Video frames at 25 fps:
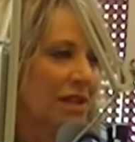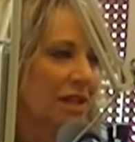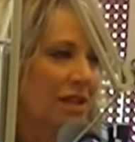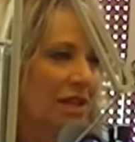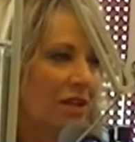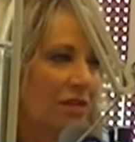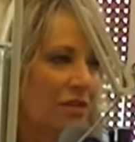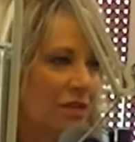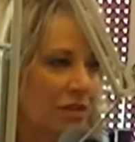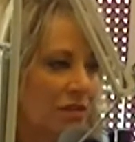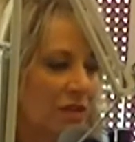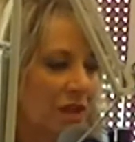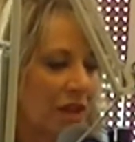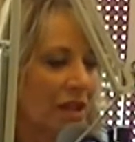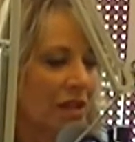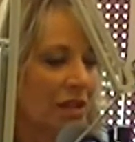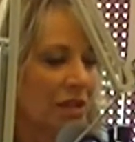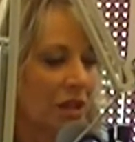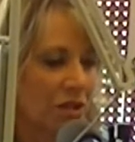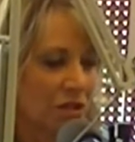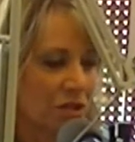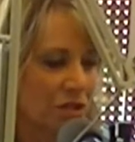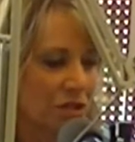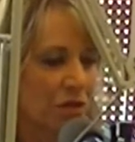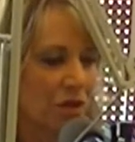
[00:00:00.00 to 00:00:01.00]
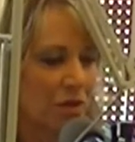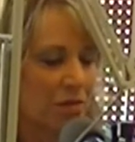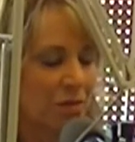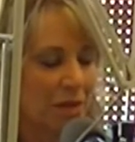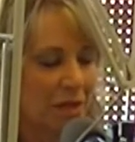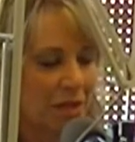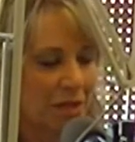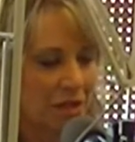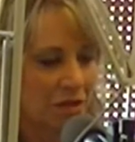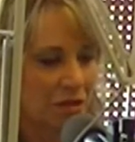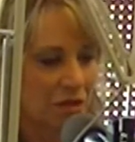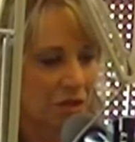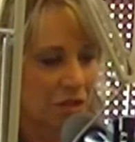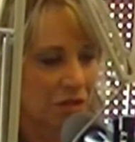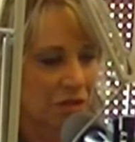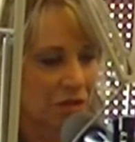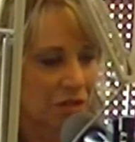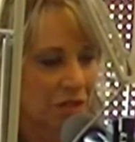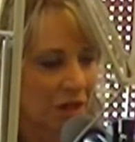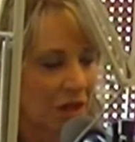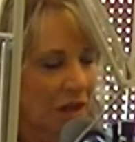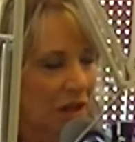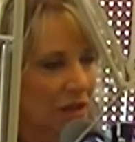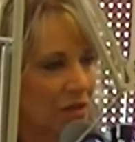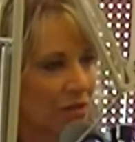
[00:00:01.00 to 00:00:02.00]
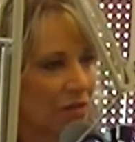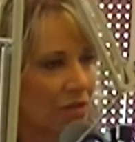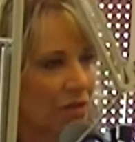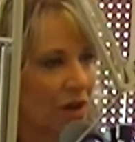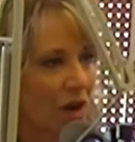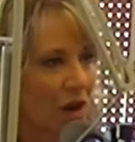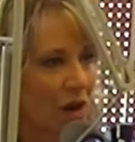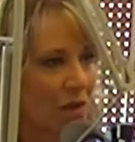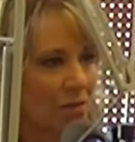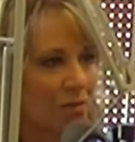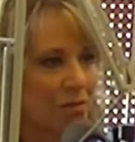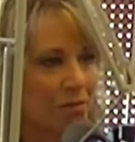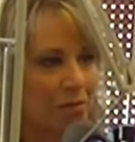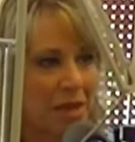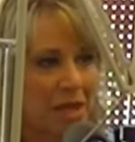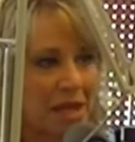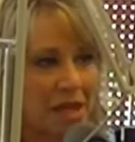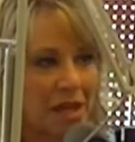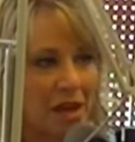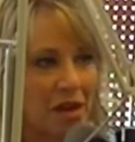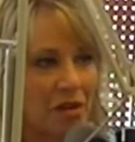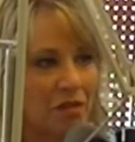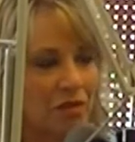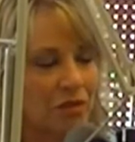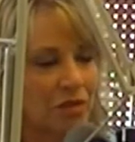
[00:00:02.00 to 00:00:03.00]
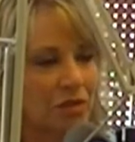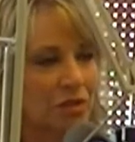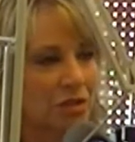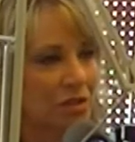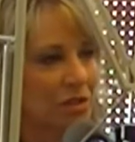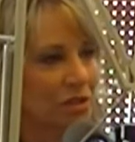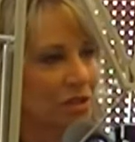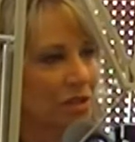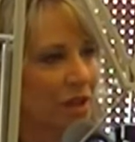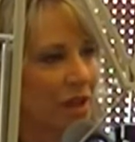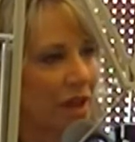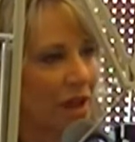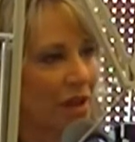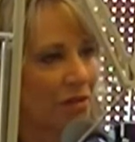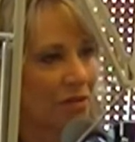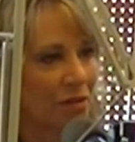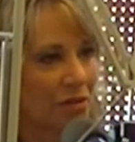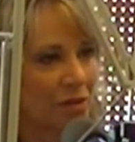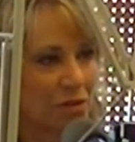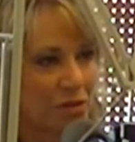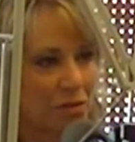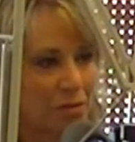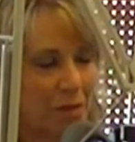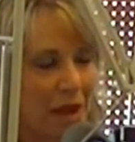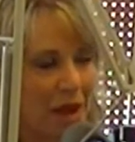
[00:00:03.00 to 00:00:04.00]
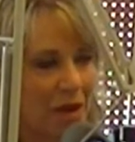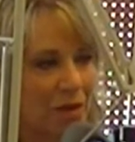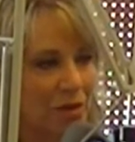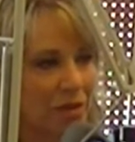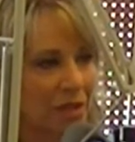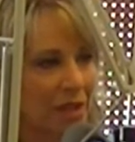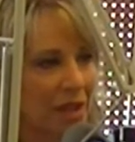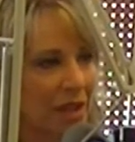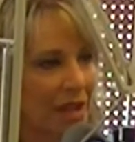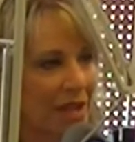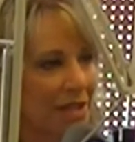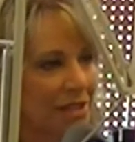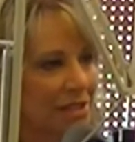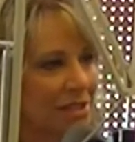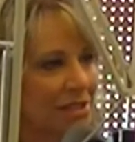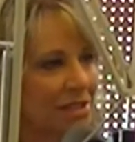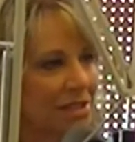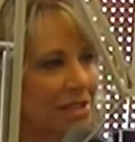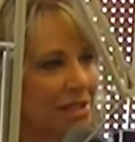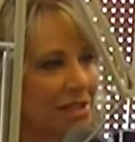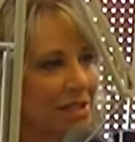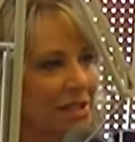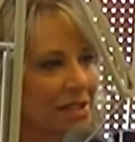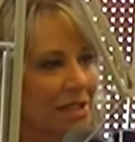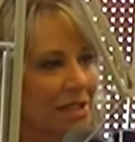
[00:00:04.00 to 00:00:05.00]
If you've got large equipment, you're using it on the farm, be careful, look out for those power lines.